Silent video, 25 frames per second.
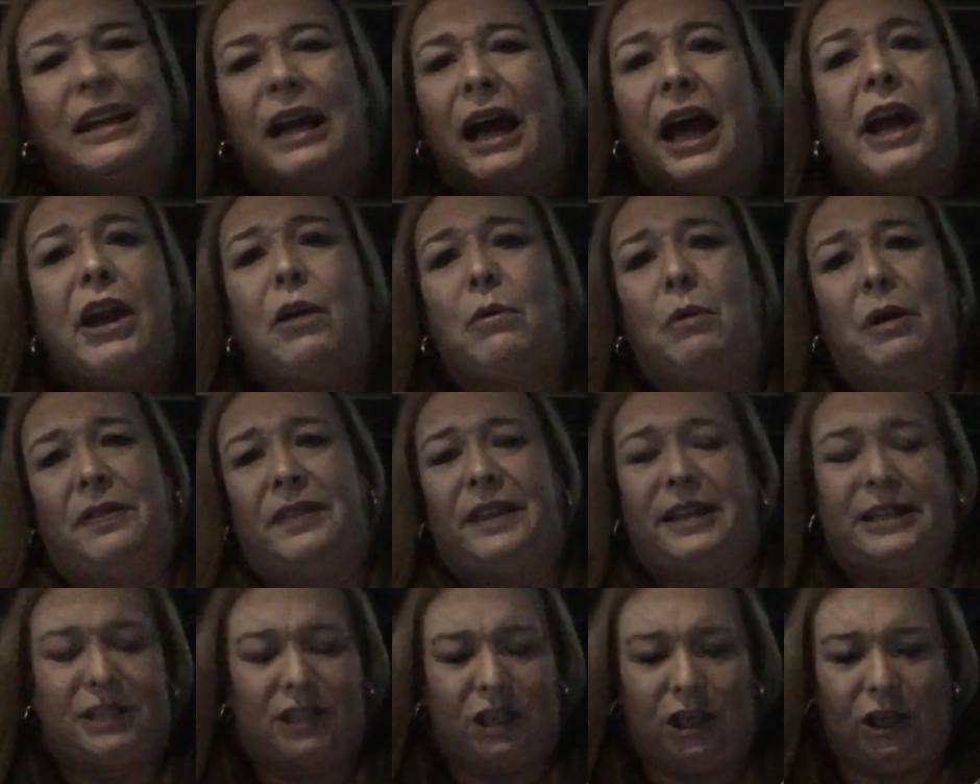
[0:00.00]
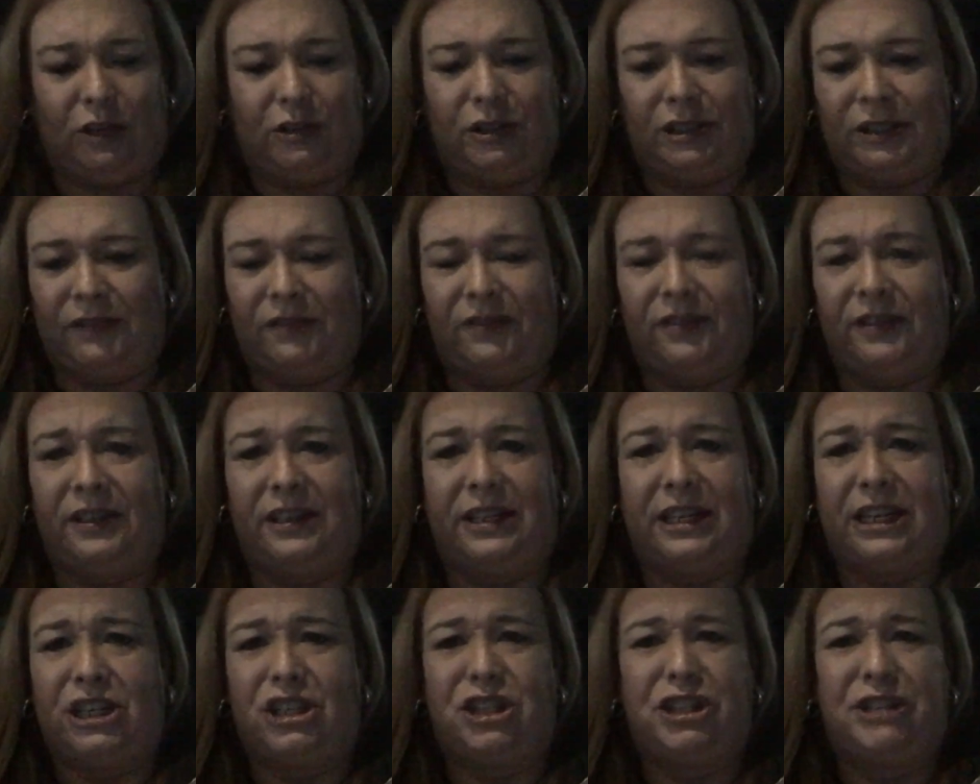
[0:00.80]
I don't want the exclusive
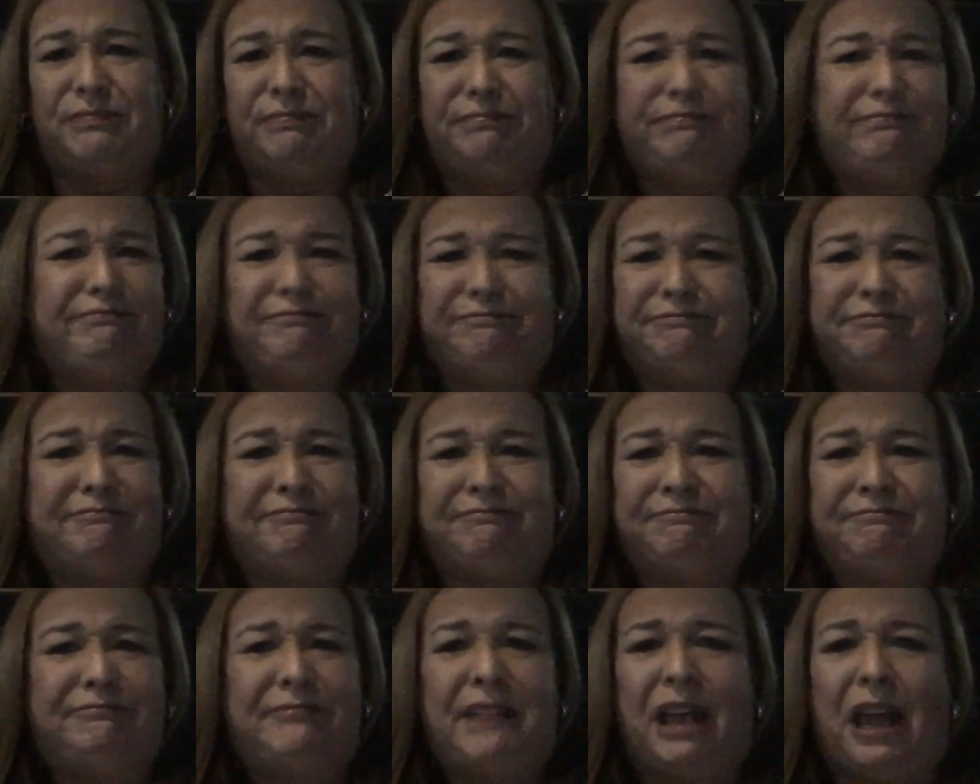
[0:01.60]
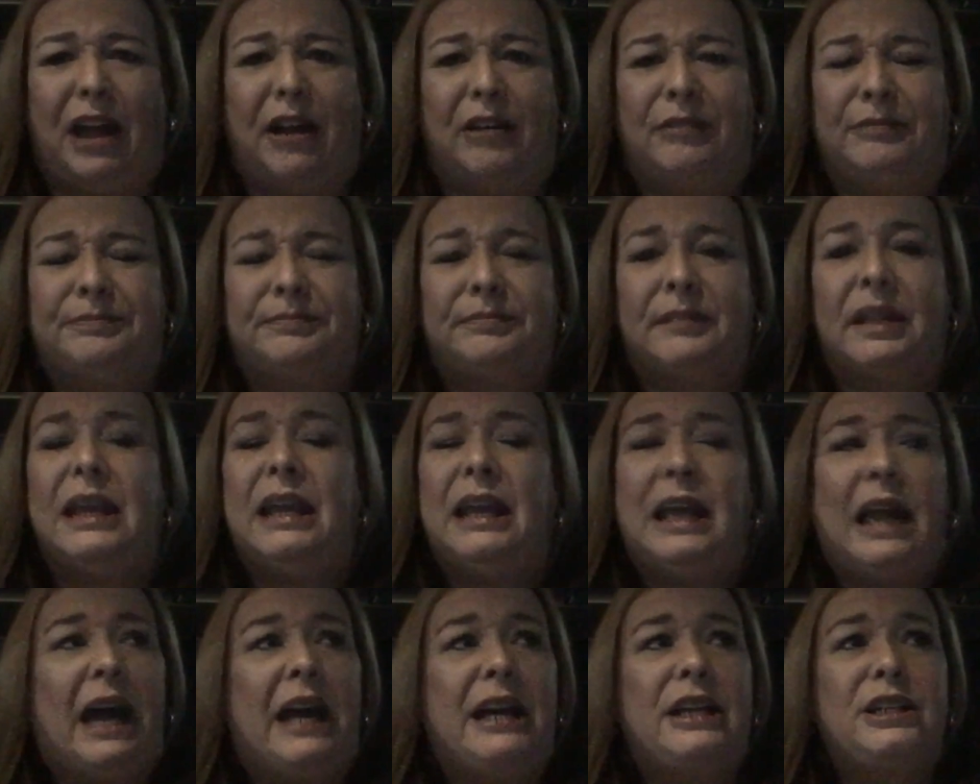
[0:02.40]
edition. No,
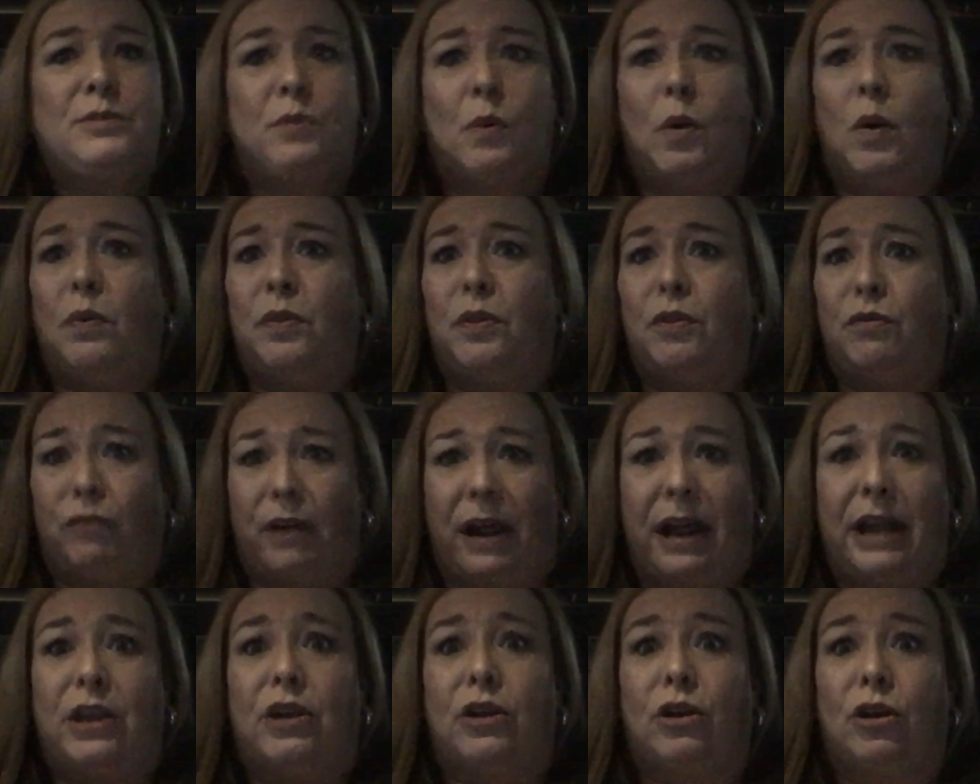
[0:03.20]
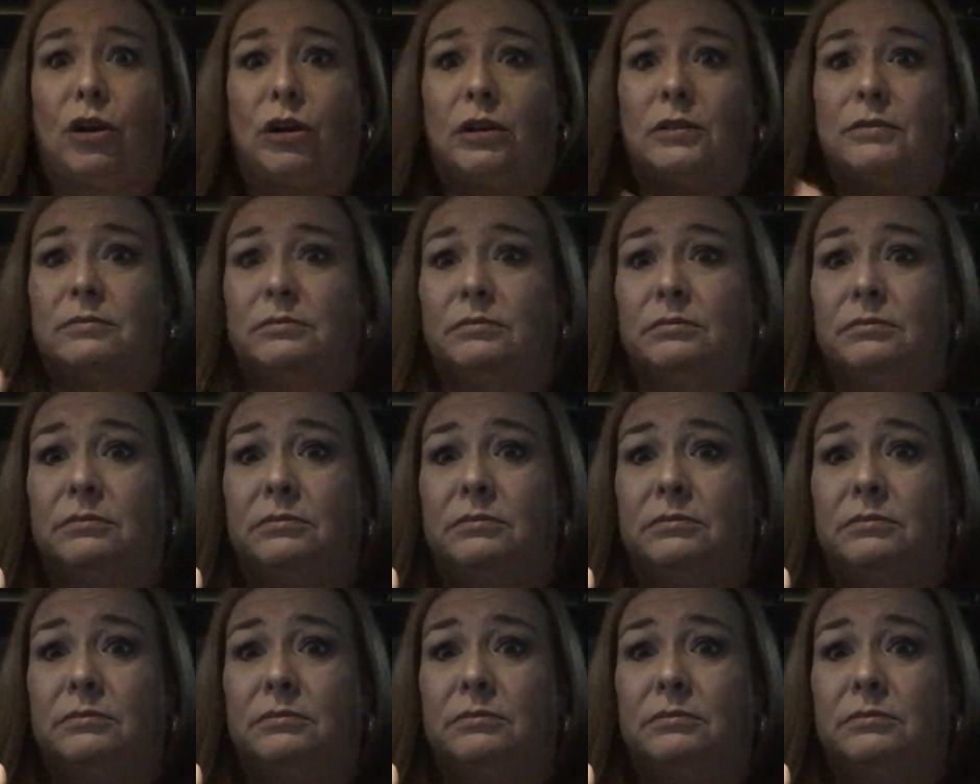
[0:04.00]
I just want the regular